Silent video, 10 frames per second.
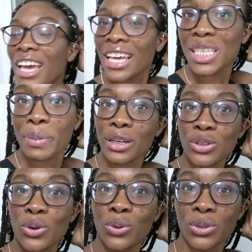expect
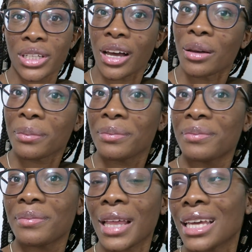a haul to come
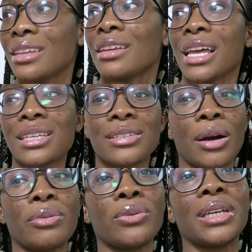like in the next
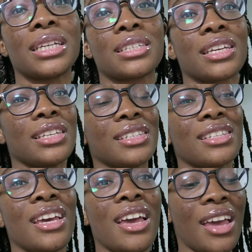couple weeks because
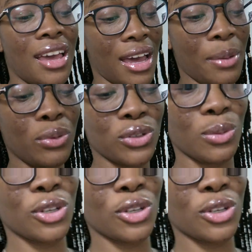I bought so